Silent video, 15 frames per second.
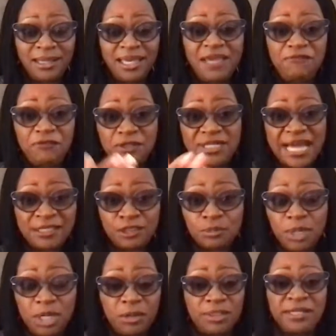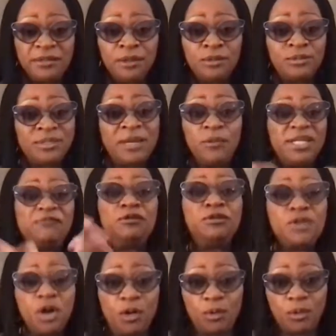If you die tomorrow, they won't even
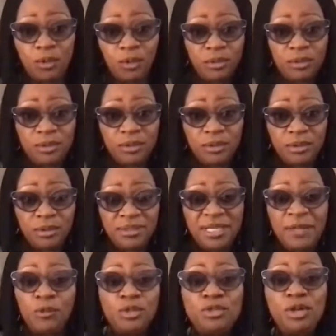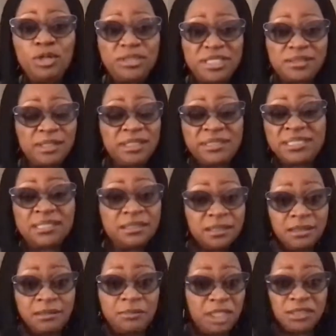know. They won't notice
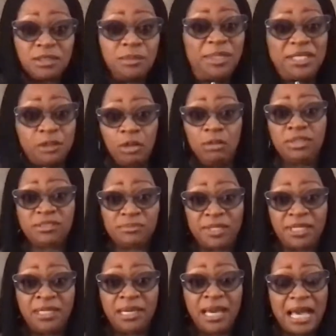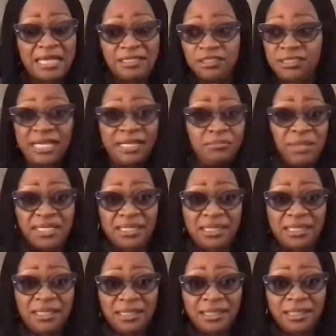until, because nobody calls me. I just send money.